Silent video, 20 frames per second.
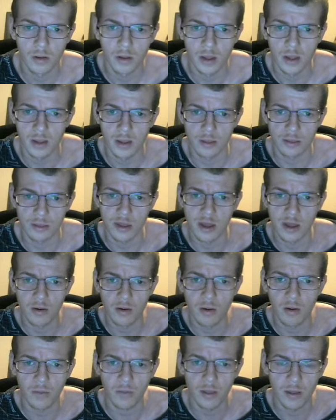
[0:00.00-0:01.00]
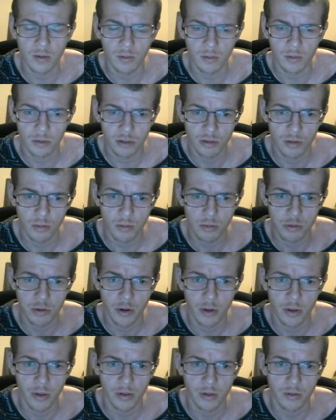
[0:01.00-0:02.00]
It's saying Ole Gunnar
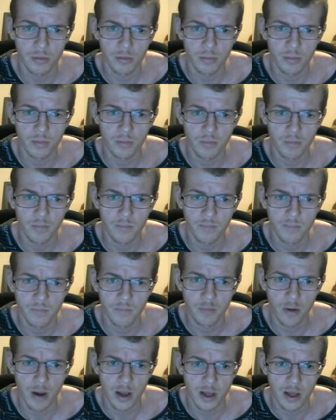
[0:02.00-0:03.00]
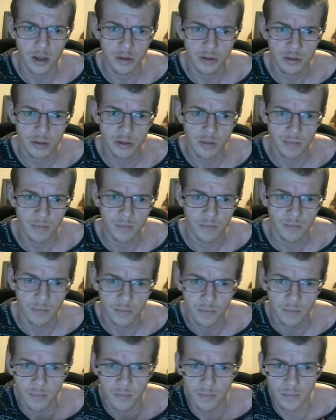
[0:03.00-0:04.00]
Solskjaer has praised
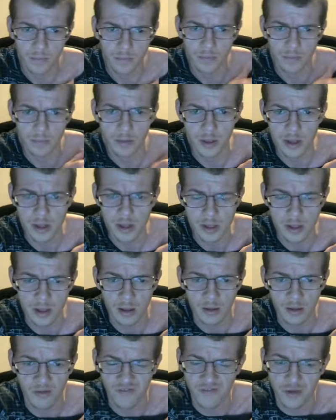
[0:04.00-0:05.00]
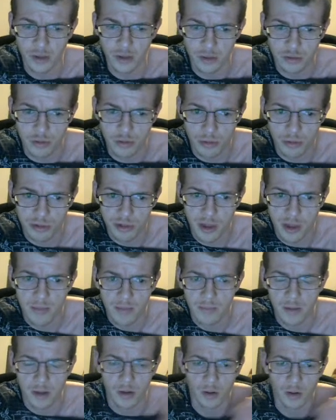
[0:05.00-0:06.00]
the officials, saying
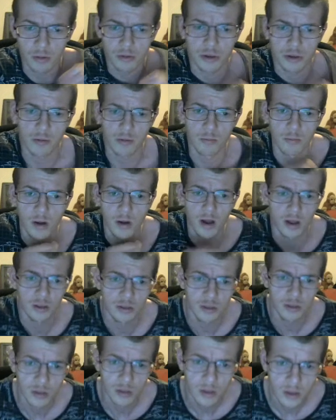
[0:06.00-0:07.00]
they got it right.